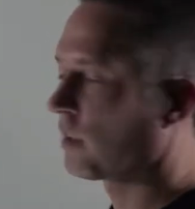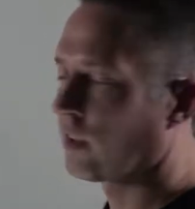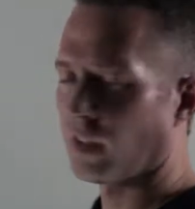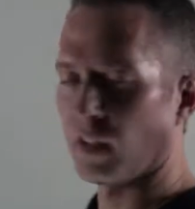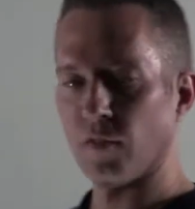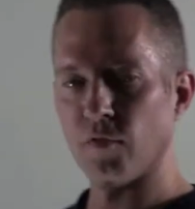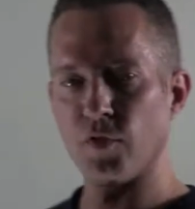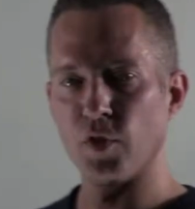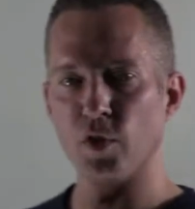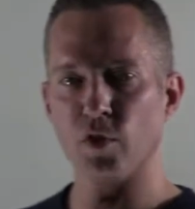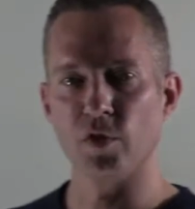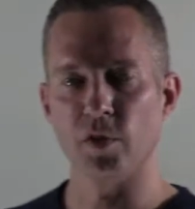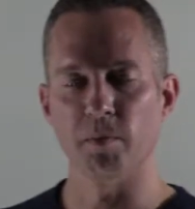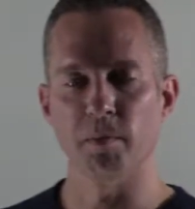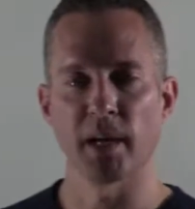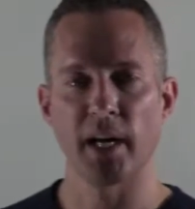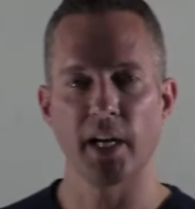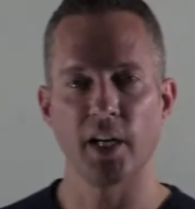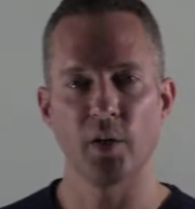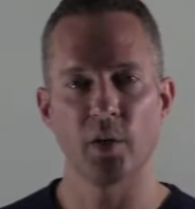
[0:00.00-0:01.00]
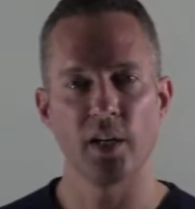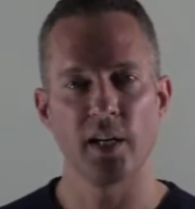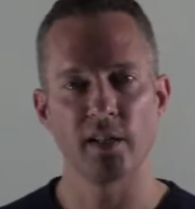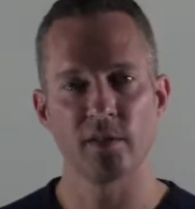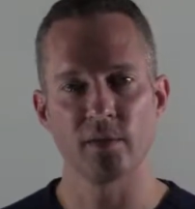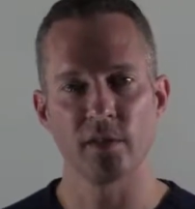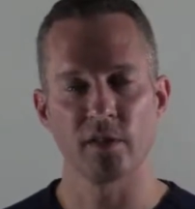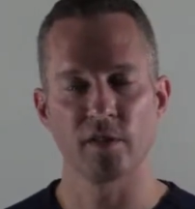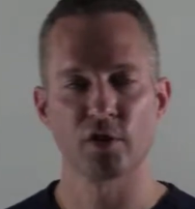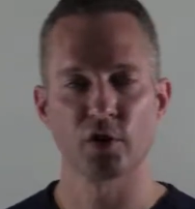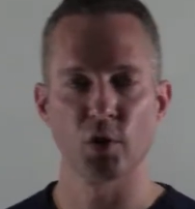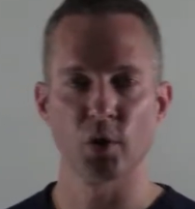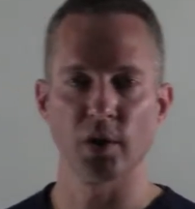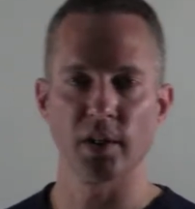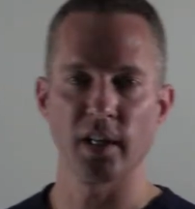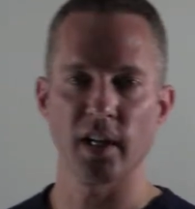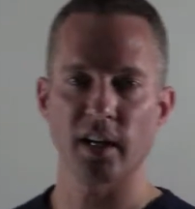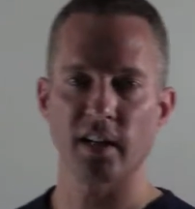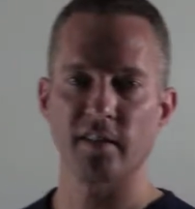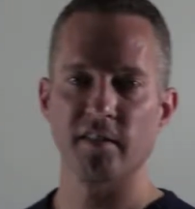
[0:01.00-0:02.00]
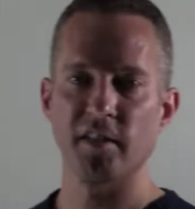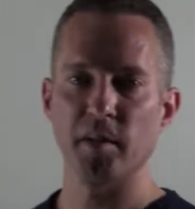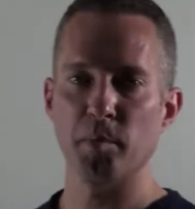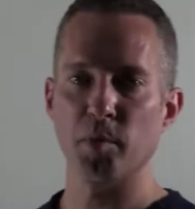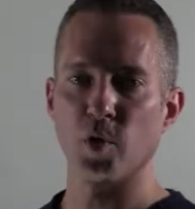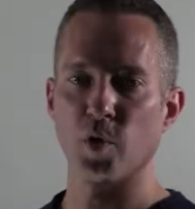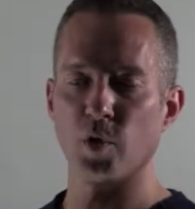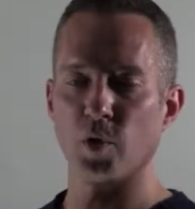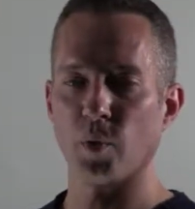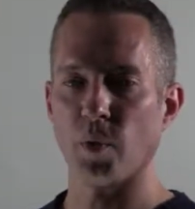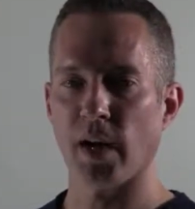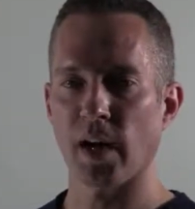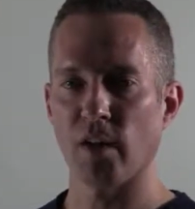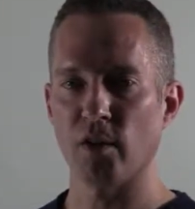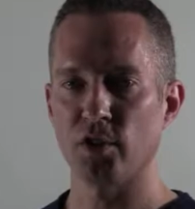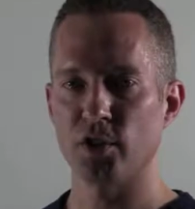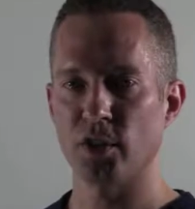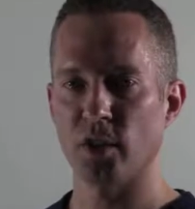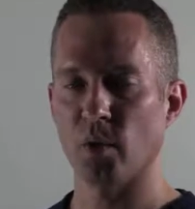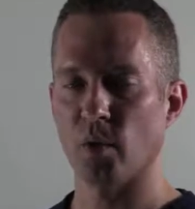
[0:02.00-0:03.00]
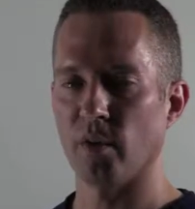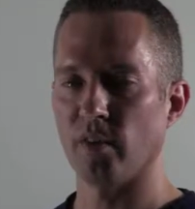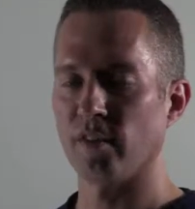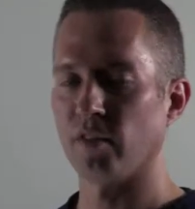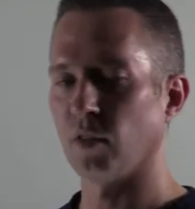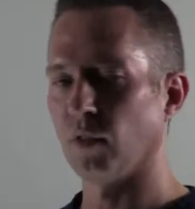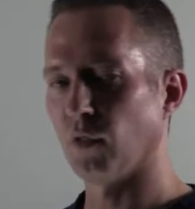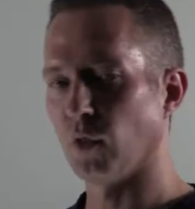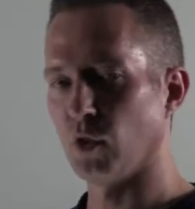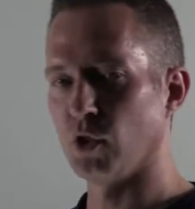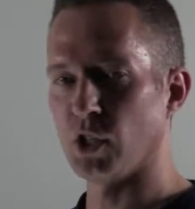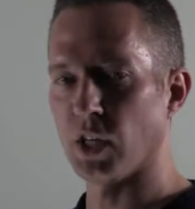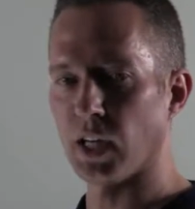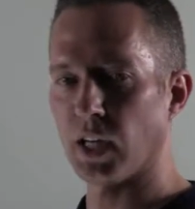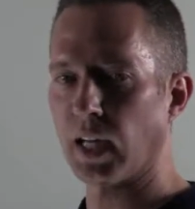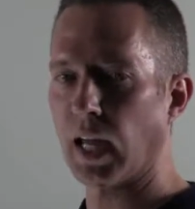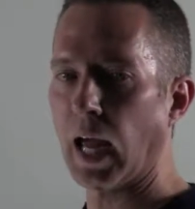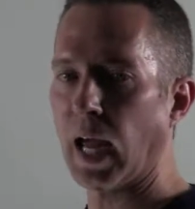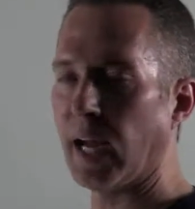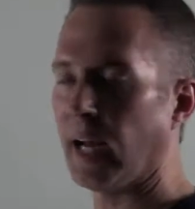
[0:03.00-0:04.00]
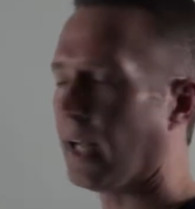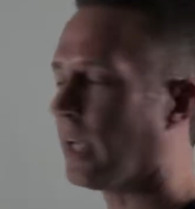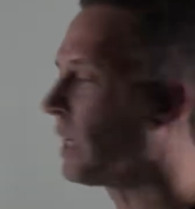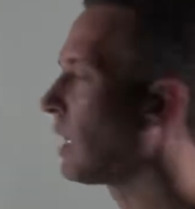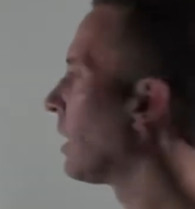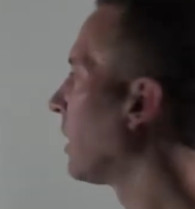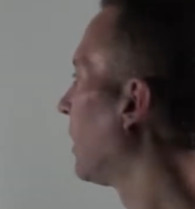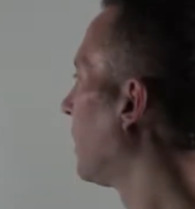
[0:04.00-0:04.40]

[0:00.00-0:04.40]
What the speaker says: confused with migraines when it's truly occipital neuralgia or a cervogenic headache.